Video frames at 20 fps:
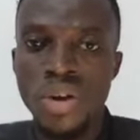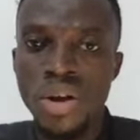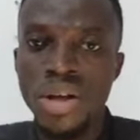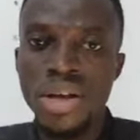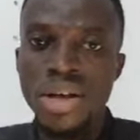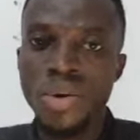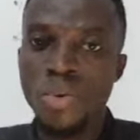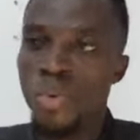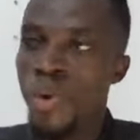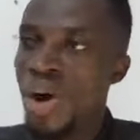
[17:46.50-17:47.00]

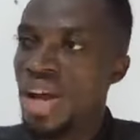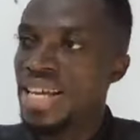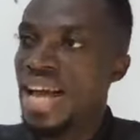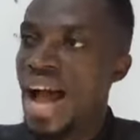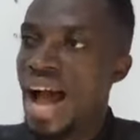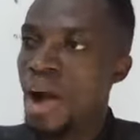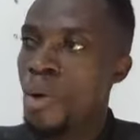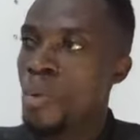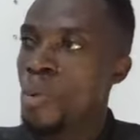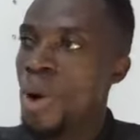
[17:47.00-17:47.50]

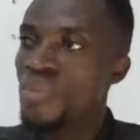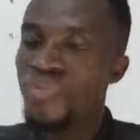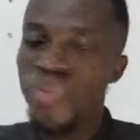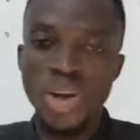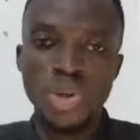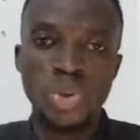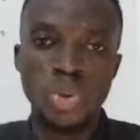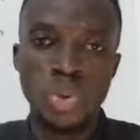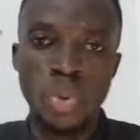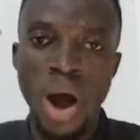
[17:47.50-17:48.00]
Kwanya, what
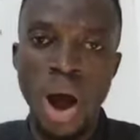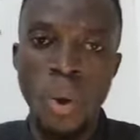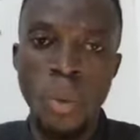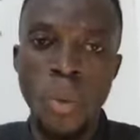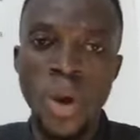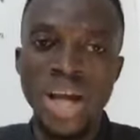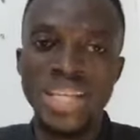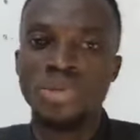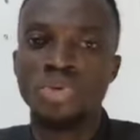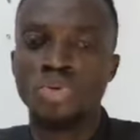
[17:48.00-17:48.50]
faso wa,
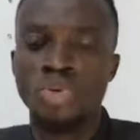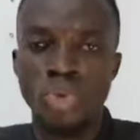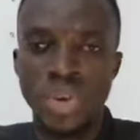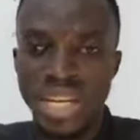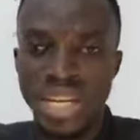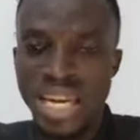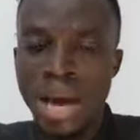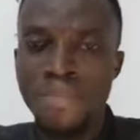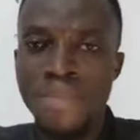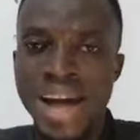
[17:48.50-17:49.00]
white to
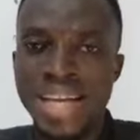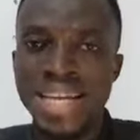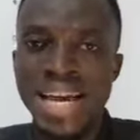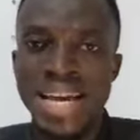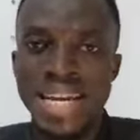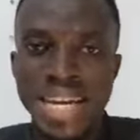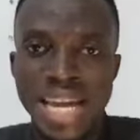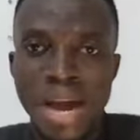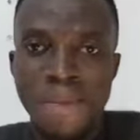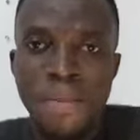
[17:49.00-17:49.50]
near my
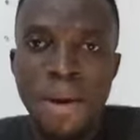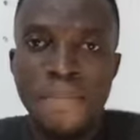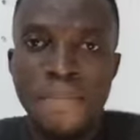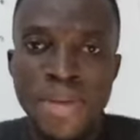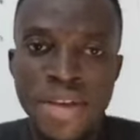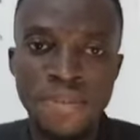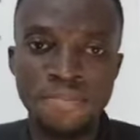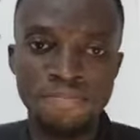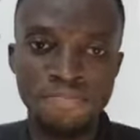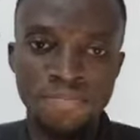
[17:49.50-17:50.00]
near maybe.
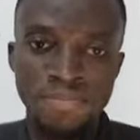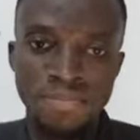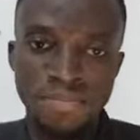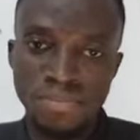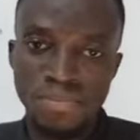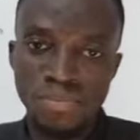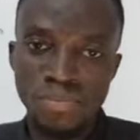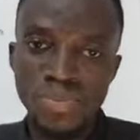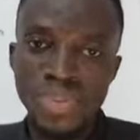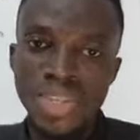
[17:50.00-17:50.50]

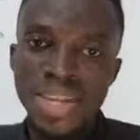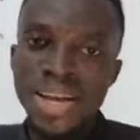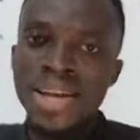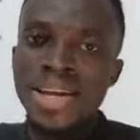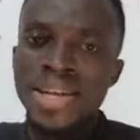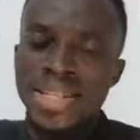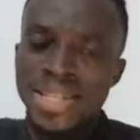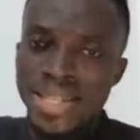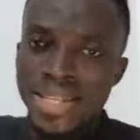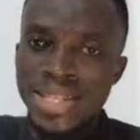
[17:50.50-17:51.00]

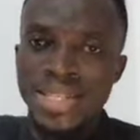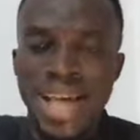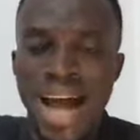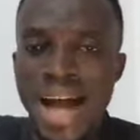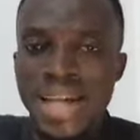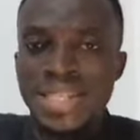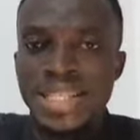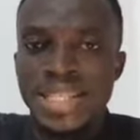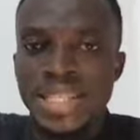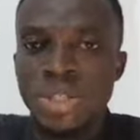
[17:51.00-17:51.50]
This
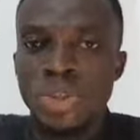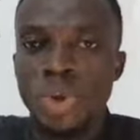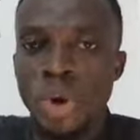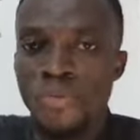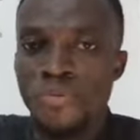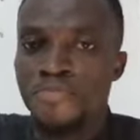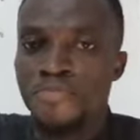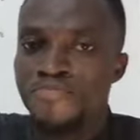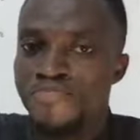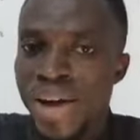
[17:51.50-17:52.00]
attitude of
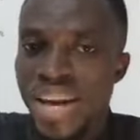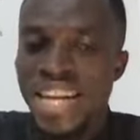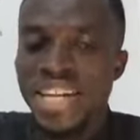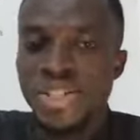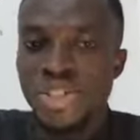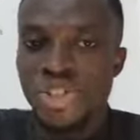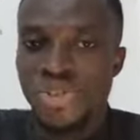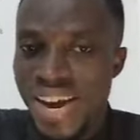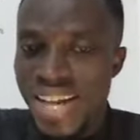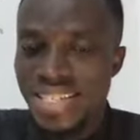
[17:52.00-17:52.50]

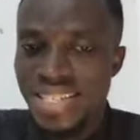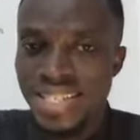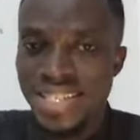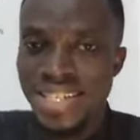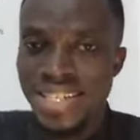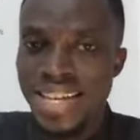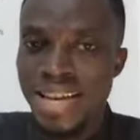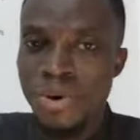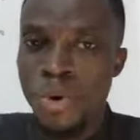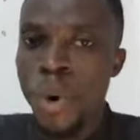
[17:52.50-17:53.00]
belligerence,
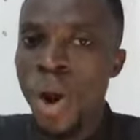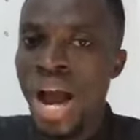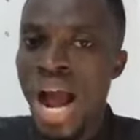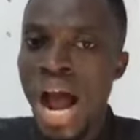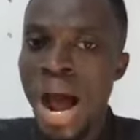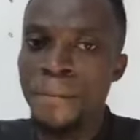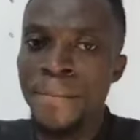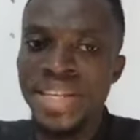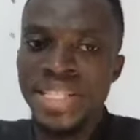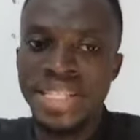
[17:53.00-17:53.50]
ne, what can
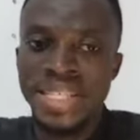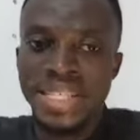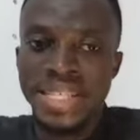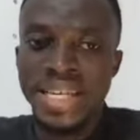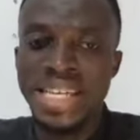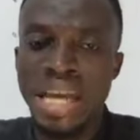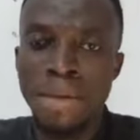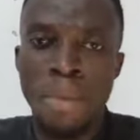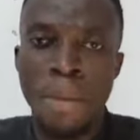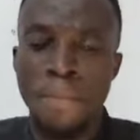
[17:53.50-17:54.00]
mean to
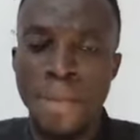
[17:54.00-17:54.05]
them?